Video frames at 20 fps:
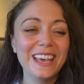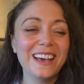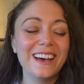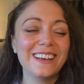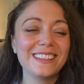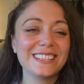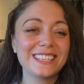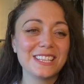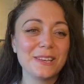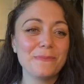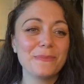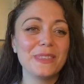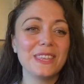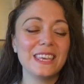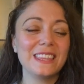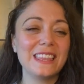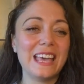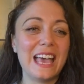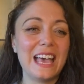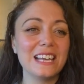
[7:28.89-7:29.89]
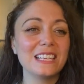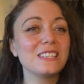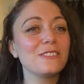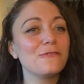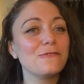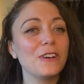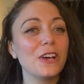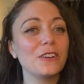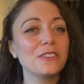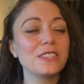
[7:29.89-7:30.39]
on something that has
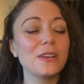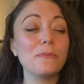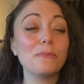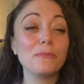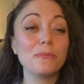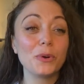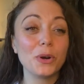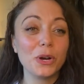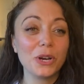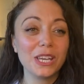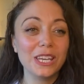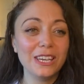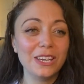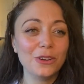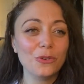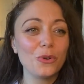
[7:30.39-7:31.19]
felt murky